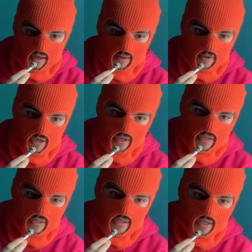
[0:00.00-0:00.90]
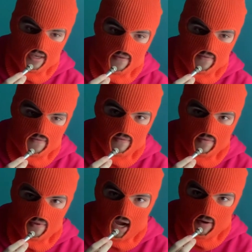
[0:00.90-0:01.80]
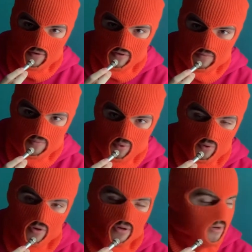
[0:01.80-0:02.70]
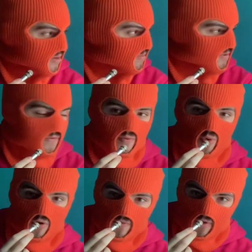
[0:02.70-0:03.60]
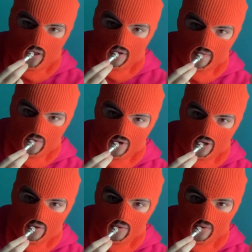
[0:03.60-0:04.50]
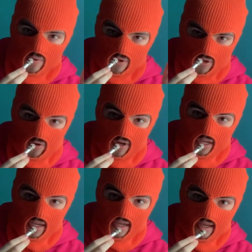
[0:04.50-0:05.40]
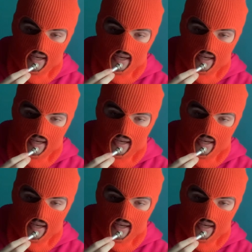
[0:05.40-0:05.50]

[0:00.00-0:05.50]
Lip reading: because if IRYS was born before Falling For You or during,